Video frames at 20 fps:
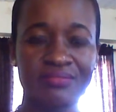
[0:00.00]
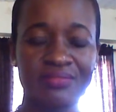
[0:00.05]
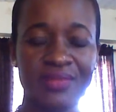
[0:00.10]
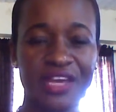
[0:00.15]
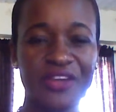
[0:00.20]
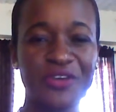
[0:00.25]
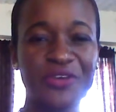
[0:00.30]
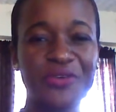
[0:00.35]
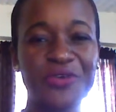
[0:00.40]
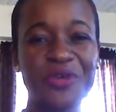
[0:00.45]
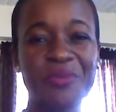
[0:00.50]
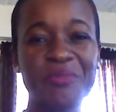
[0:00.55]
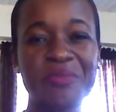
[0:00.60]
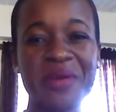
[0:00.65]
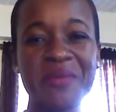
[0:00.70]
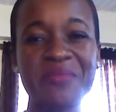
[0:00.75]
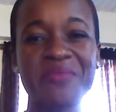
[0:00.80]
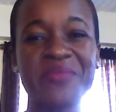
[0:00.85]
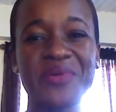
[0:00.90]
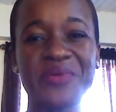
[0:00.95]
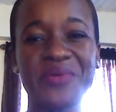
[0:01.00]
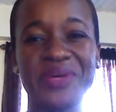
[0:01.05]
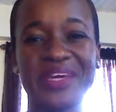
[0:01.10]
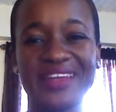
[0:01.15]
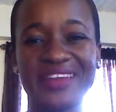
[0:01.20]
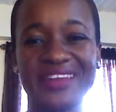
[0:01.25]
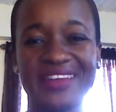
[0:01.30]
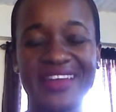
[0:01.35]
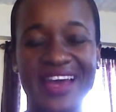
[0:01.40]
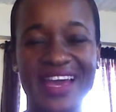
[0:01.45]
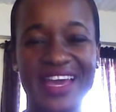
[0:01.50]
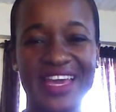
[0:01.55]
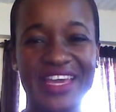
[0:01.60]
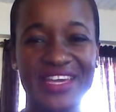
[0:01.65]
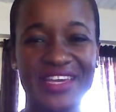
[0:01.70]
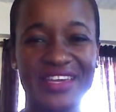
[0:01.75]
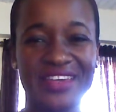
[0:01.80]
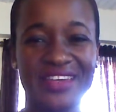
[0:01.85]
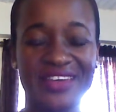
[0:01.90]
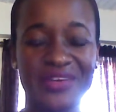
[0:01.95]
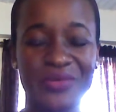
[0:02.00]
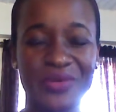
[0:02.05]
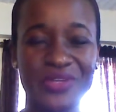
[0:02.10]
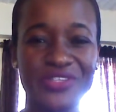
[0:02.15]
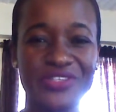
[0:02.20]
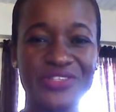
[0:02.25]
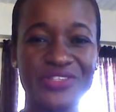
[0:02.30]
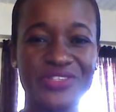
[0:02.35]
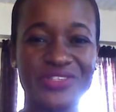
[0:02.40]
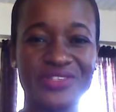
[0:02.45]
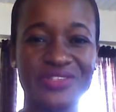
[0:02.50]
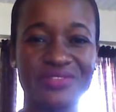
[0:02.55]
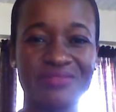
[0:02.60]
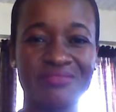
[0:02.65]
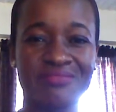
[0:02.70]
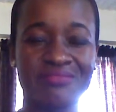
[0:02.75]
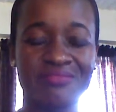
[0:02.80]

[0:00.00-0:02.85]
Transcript: I could remember when I was